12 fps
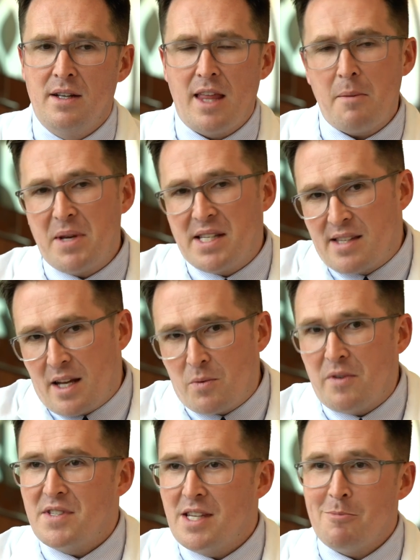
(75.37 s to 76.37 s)
That being said,
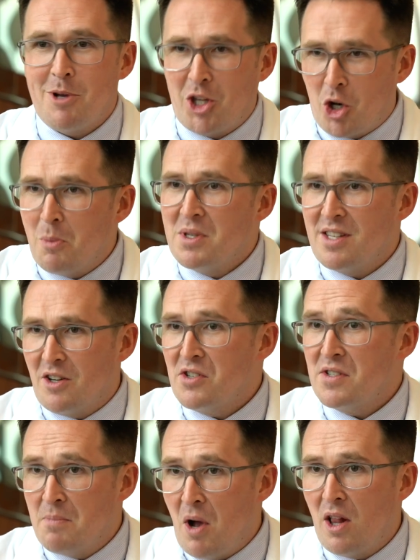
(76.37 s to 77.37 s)
we've seen melanomas that are
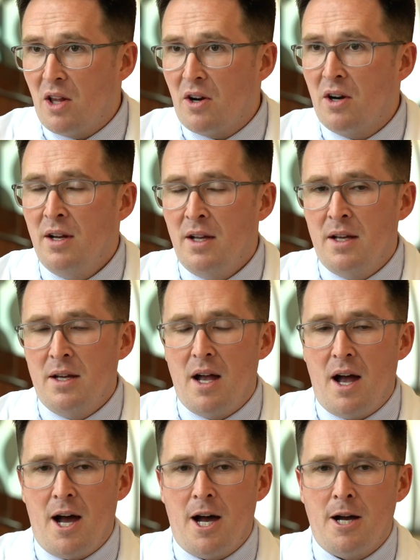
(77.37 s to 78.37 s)
smaller,
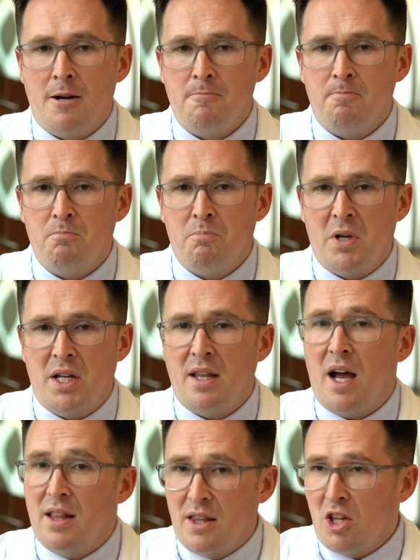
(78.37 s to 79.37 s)

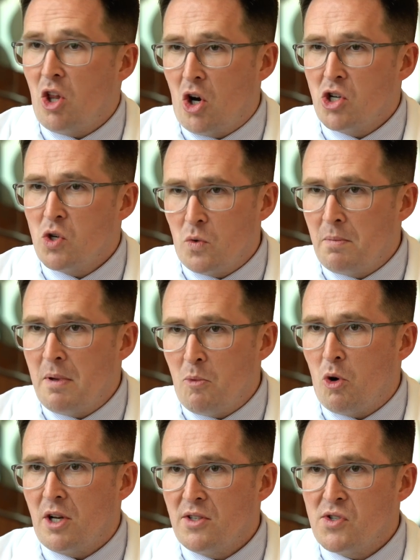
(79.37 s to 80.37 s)
but the larger would be
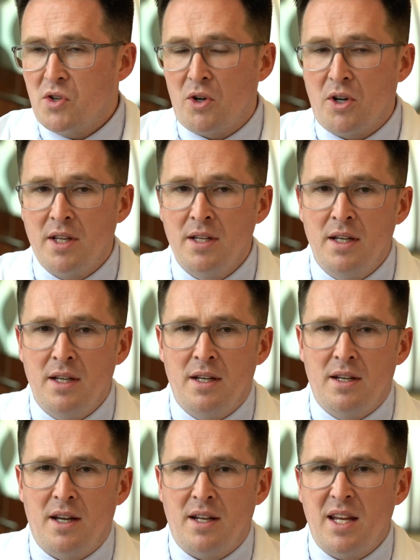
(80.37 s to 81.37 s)
more concerning.
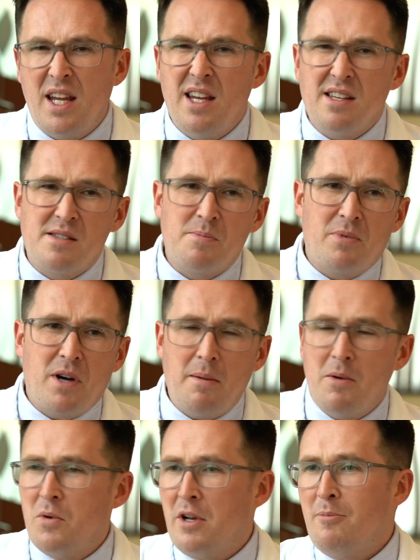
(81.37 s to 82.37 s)
And E is
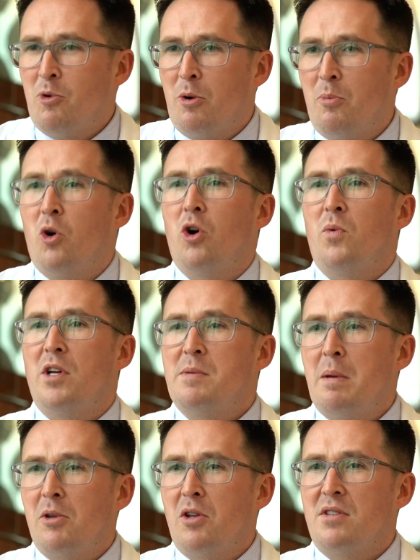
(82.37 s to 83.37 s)
probably one of the more important ones
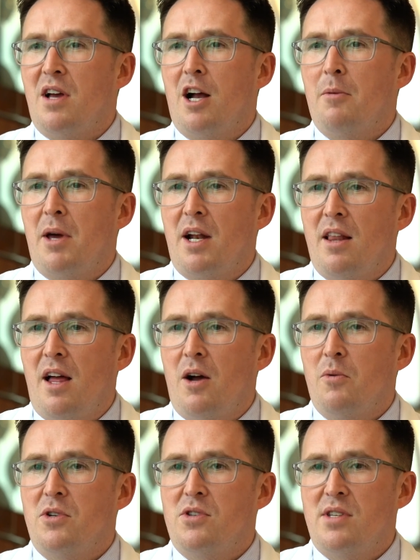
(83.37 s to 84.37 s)
people don't talk about a
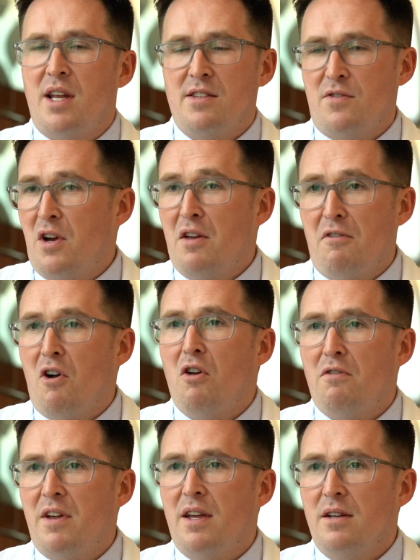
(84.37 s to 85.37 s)
lot, which stands for
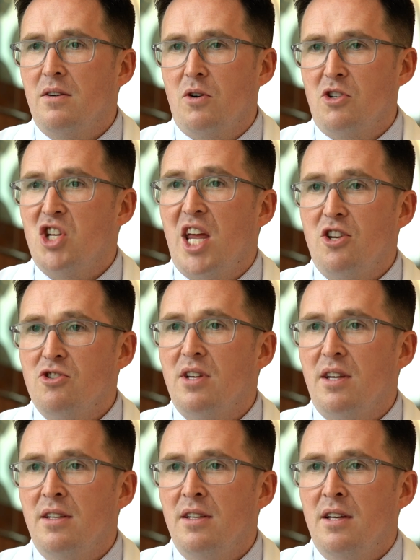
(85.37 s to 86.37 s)
evolving or
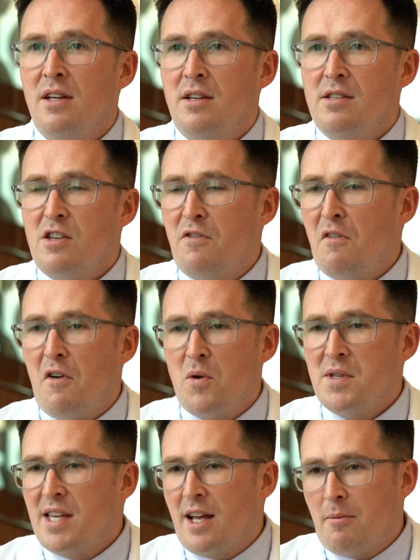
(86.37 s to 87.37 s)
changing. So if you've
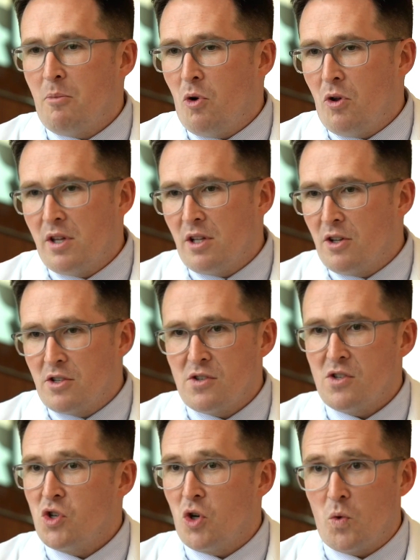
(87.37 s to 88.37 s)
always had a mole that looks
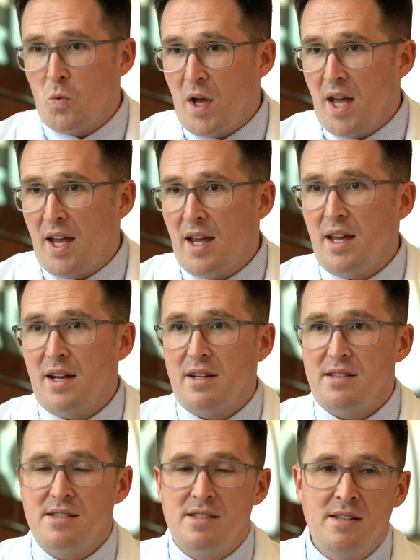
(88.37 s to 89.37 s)
a certain way and
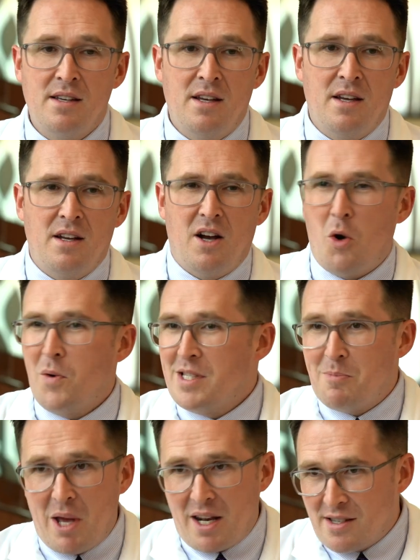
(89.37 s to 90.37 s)
it's always
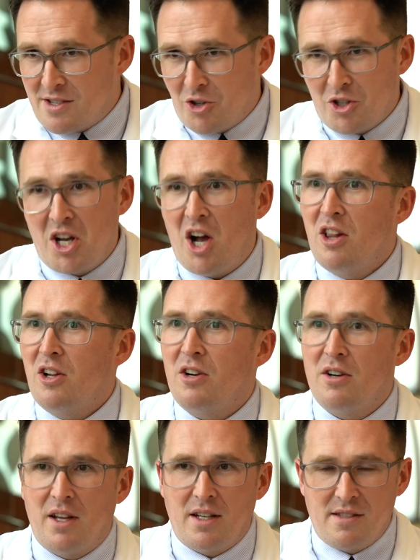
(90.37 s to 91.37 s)
been a certain
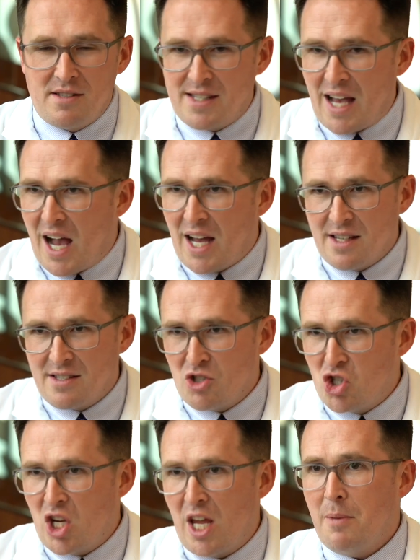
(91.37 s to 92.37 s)
color and size and
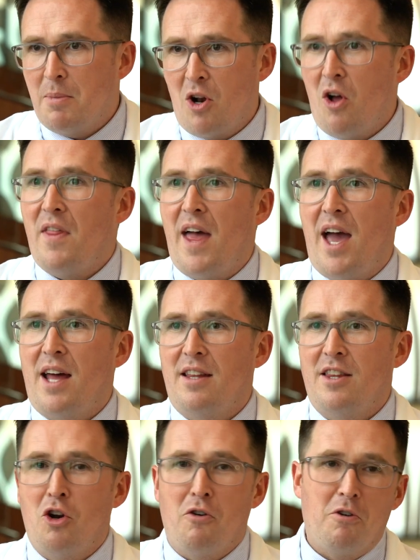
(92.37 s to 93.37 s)
shape and all that,
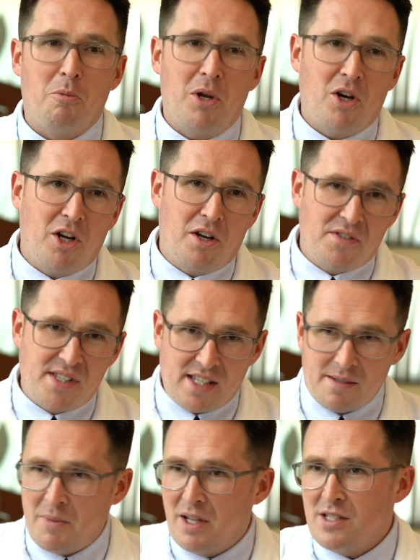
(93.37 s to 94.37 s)
and then over a period of
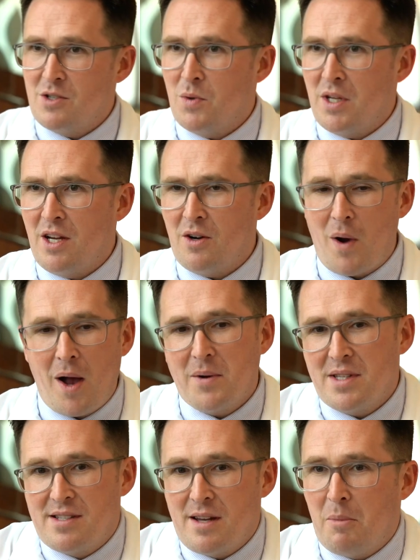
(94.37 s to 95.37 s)
6 months to a year, wow,
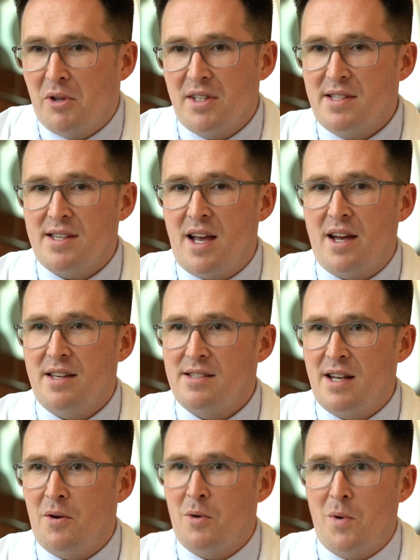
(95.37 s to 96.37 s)
it's doubled in size,
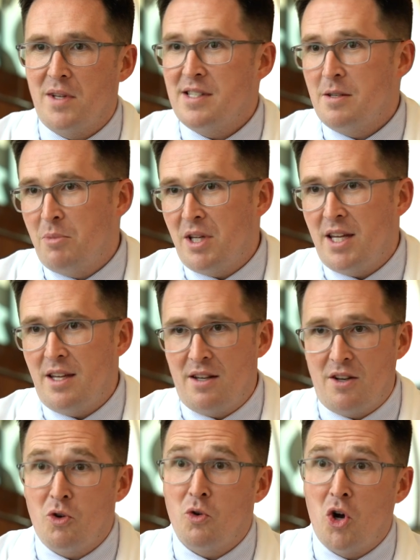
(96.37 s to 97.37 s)
now it wants to bleed
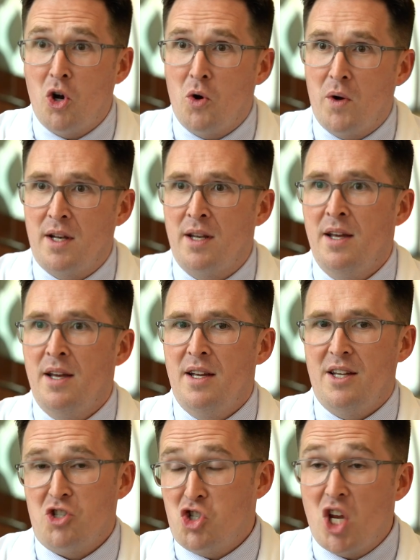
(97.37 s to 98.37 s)
and grow and
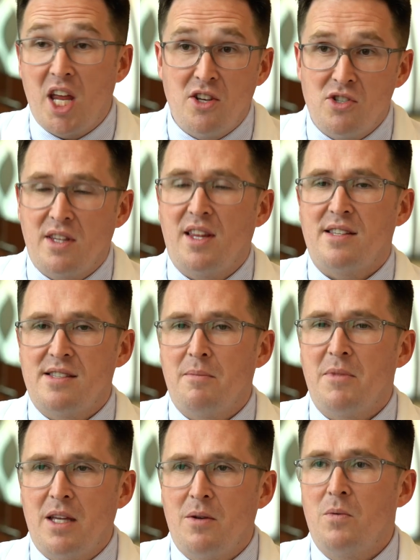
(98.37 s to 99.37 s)
it's changing, that's
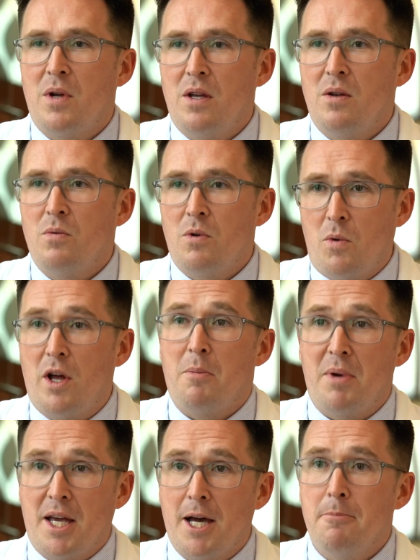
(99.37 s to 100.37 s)
something we would want to
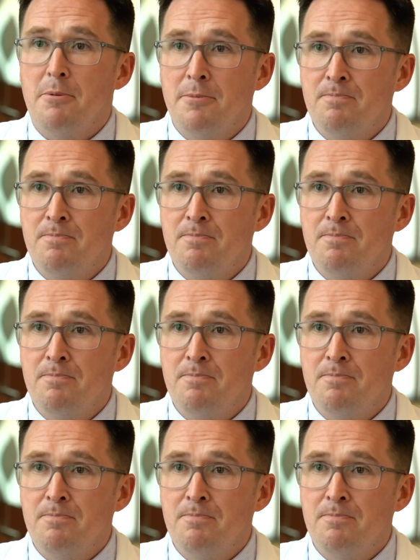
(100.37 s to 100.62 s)
pick up.